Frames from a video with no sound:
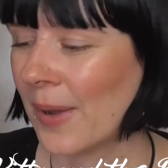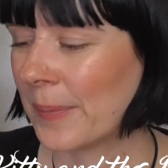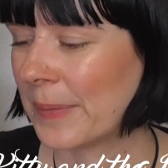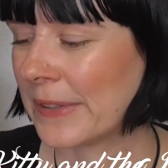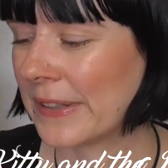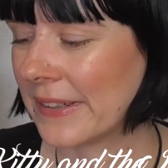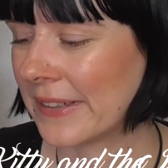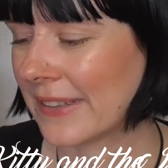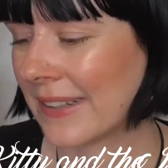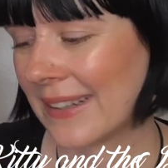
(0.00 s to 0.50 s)

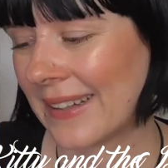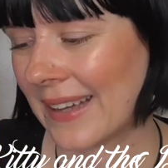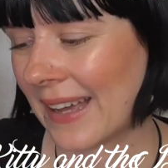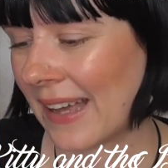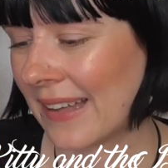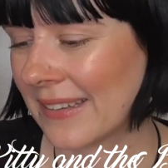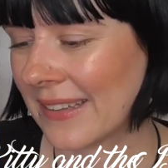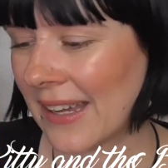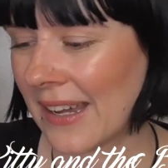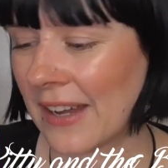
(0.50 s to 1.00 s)
but
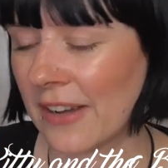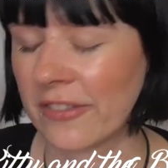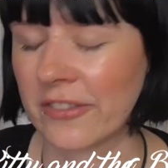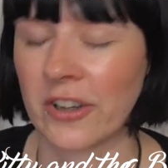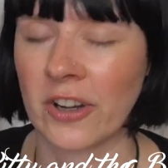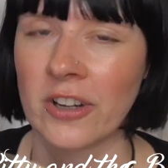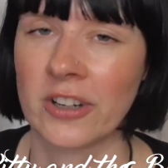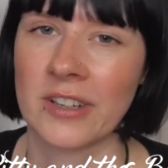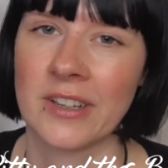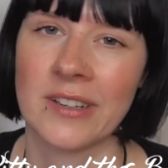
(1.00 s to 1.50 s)
as I have
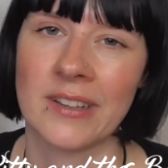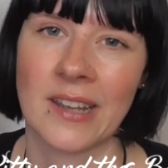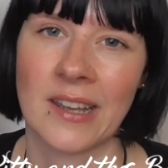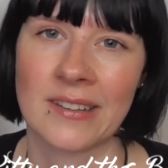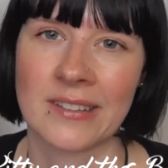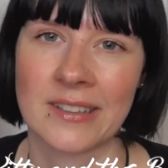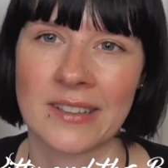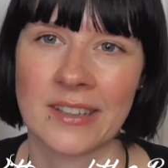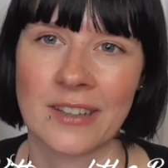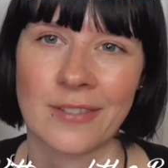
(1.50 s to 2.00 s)
gotten it
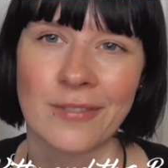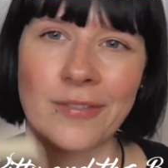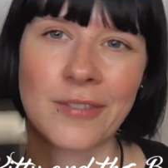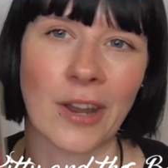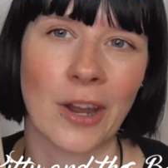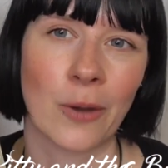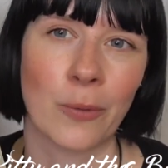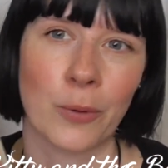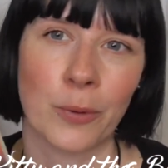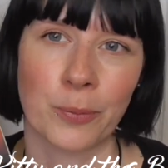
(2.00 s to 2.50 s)
as a gift,
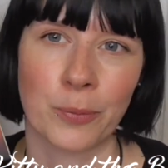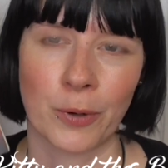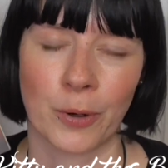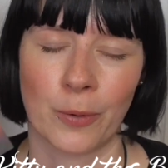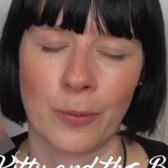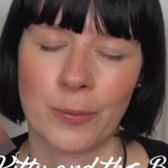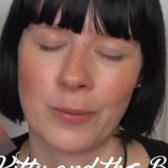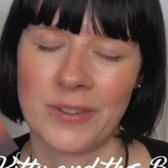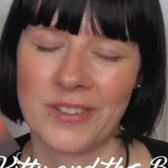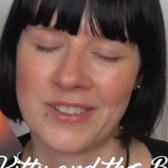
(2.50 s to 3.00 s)
I will
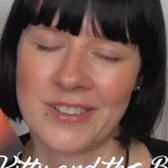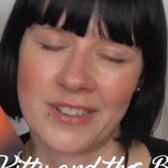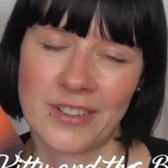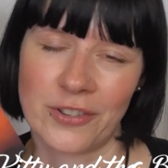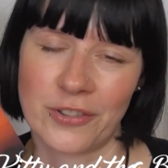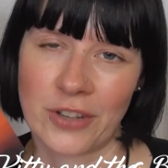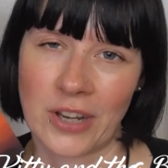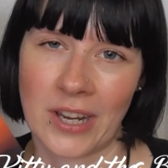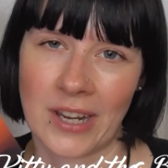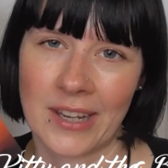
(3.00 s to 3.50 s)
probably
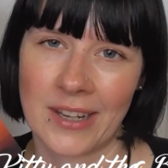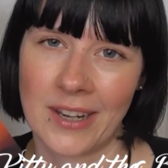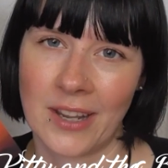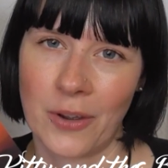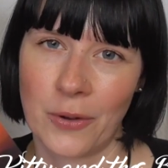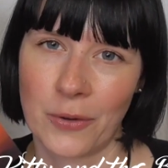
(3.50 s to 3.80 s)
still check it